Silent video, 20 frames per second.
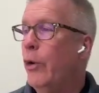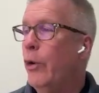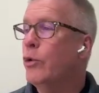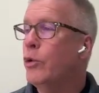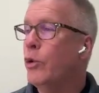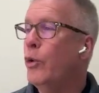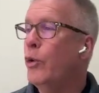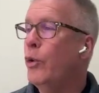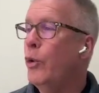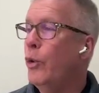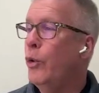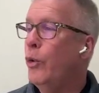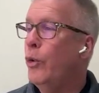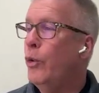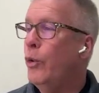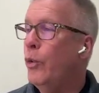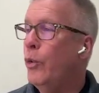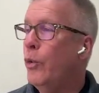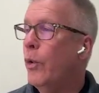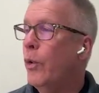those
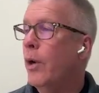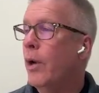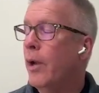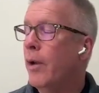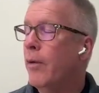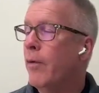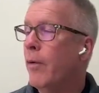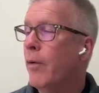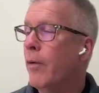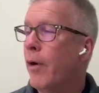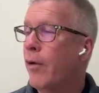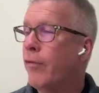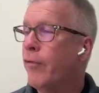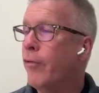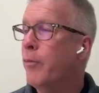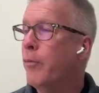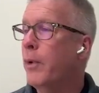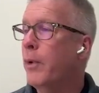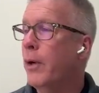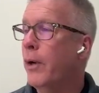who
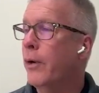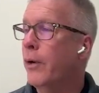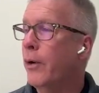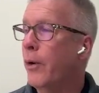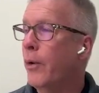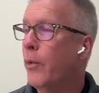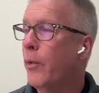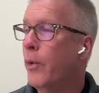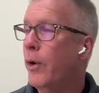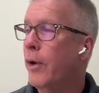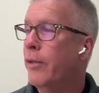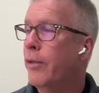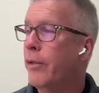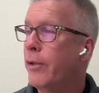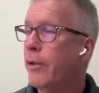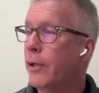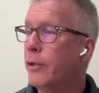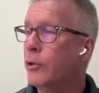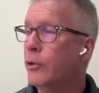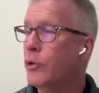are familiar
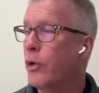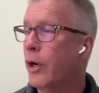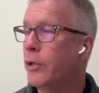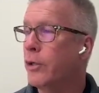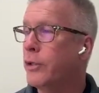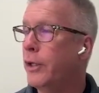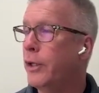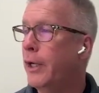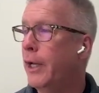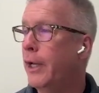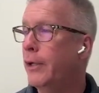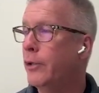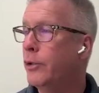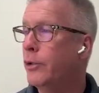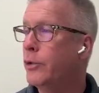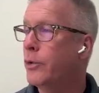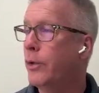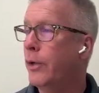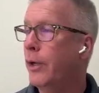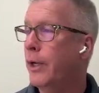with construction
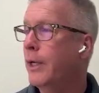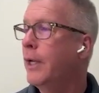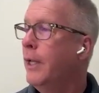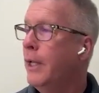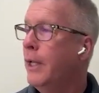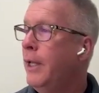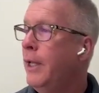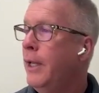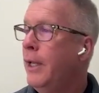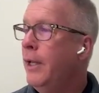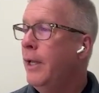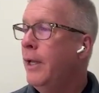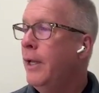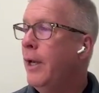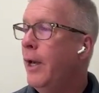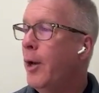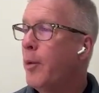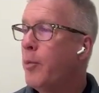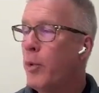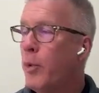industry,
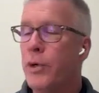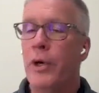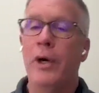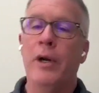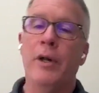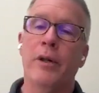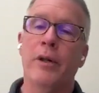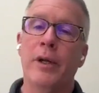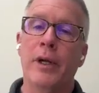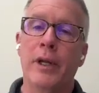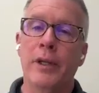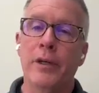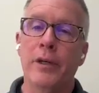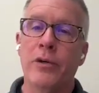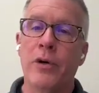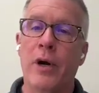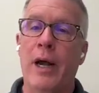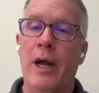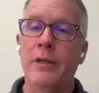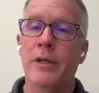
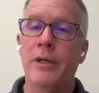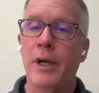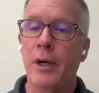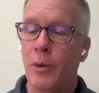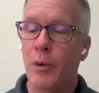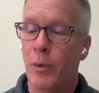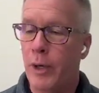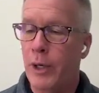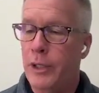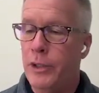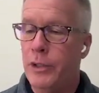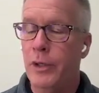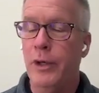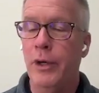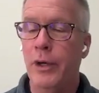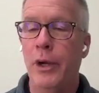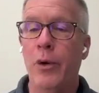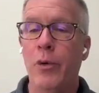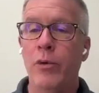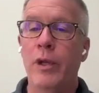particularly in the tri-state
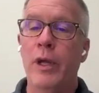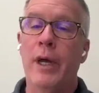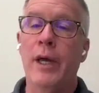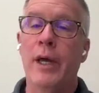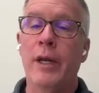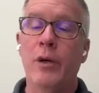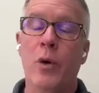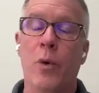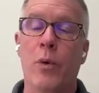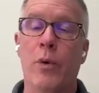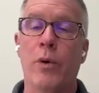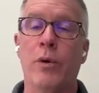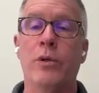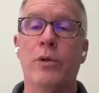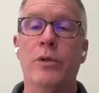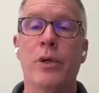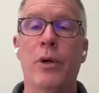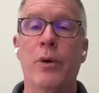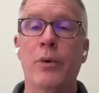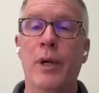region, know that
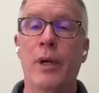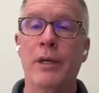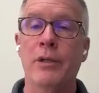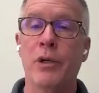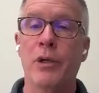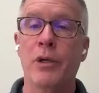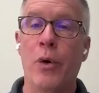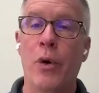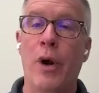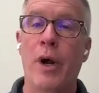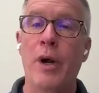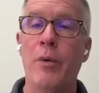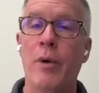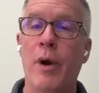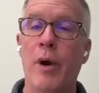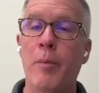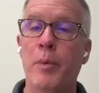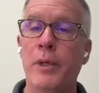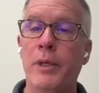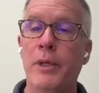Cornerstone has a
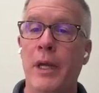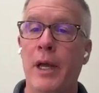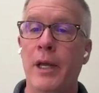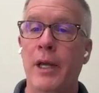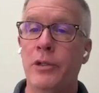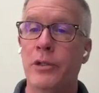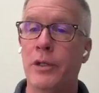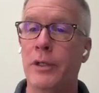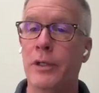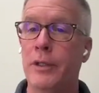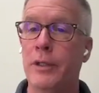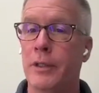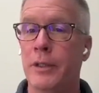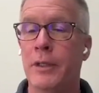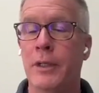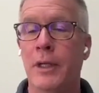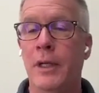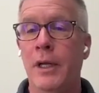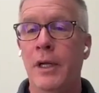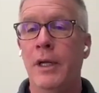great
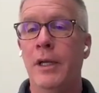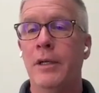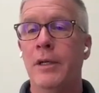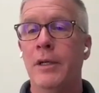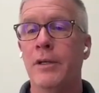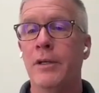reputation.